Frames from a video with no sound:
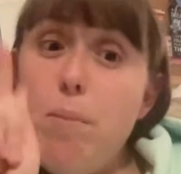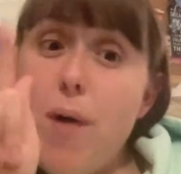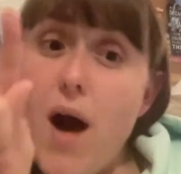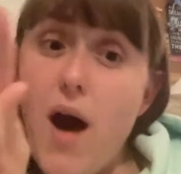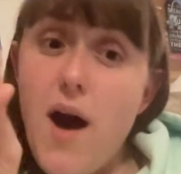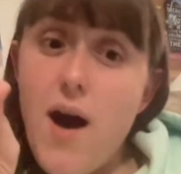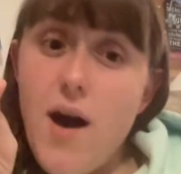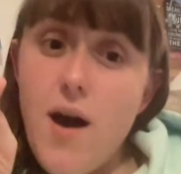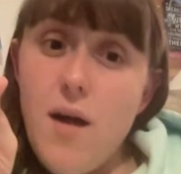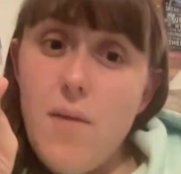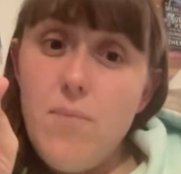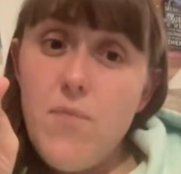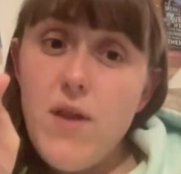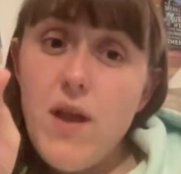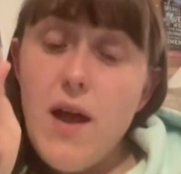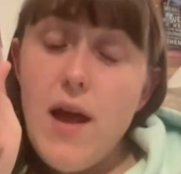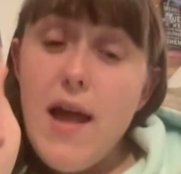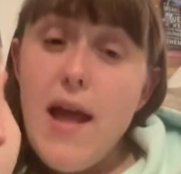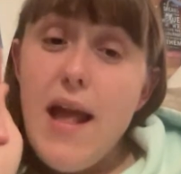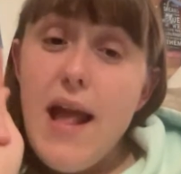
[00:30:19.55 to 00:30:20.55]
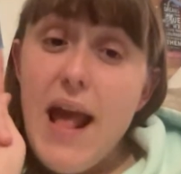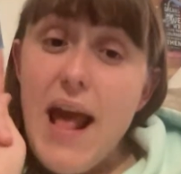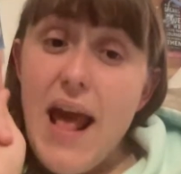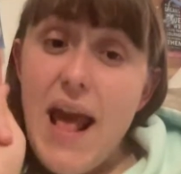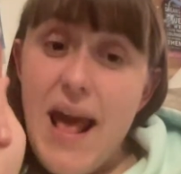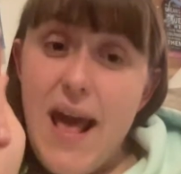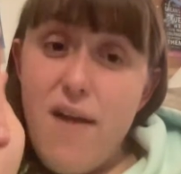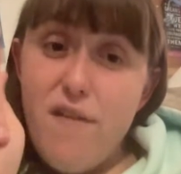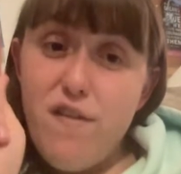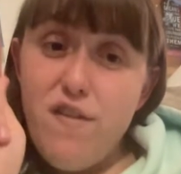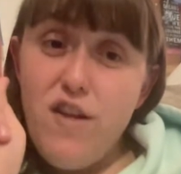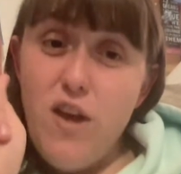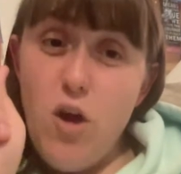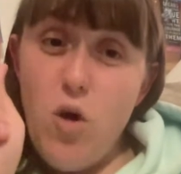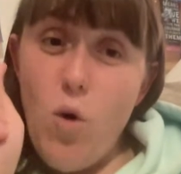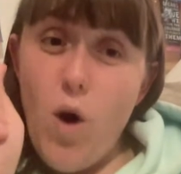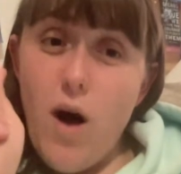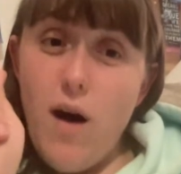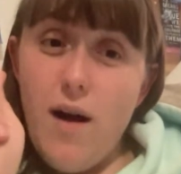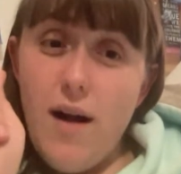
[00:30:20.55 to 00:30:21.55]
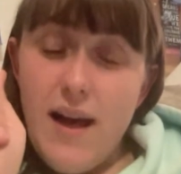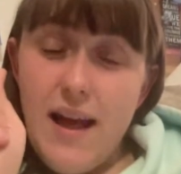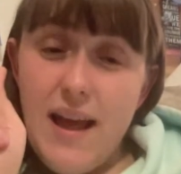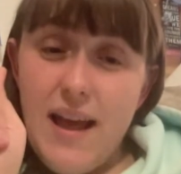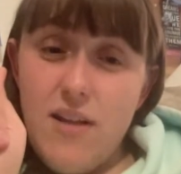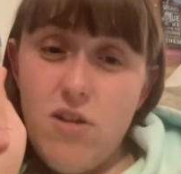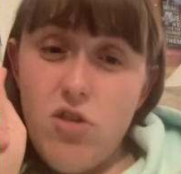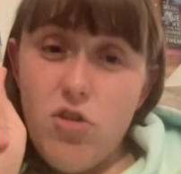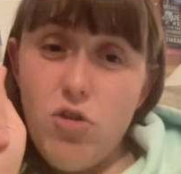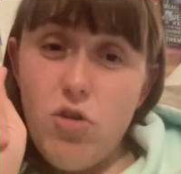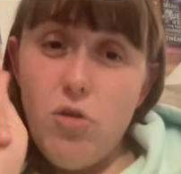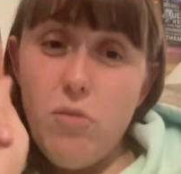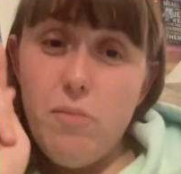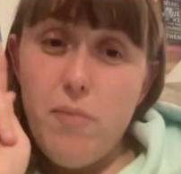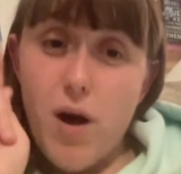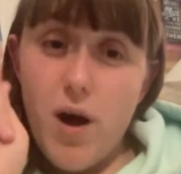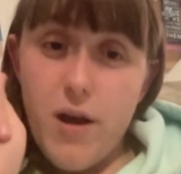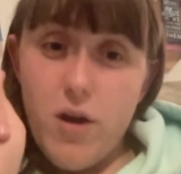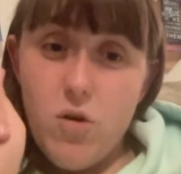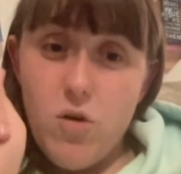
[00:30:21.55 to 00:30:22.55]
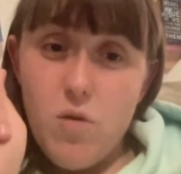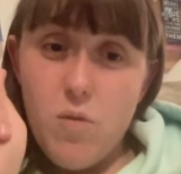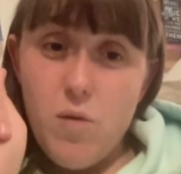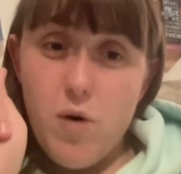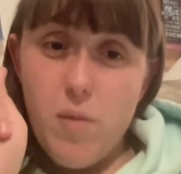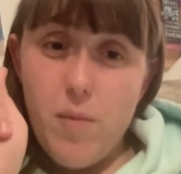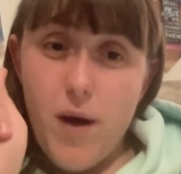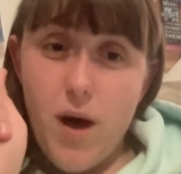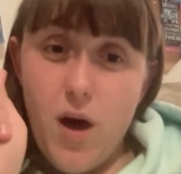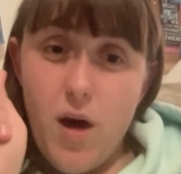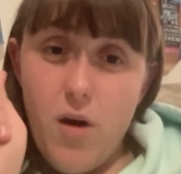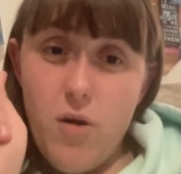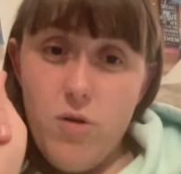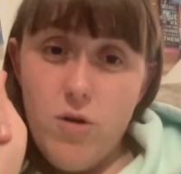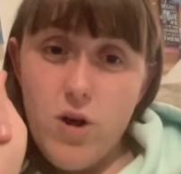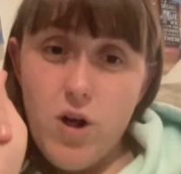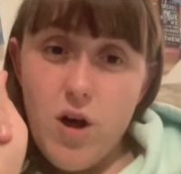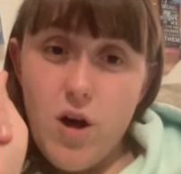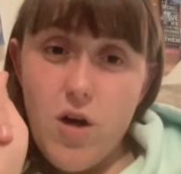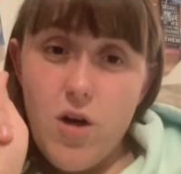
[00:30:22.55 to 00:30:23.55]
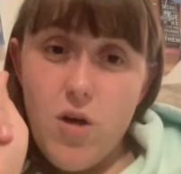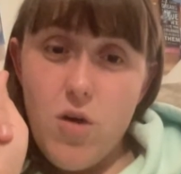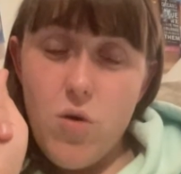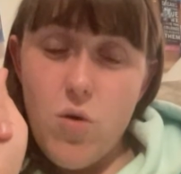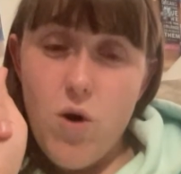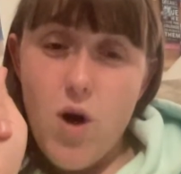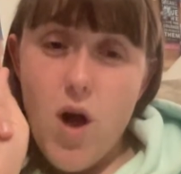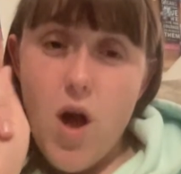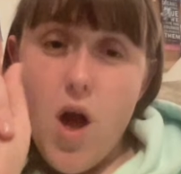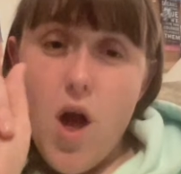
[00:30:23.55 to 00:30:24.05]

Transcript: But if you are into Michael Morpurgo,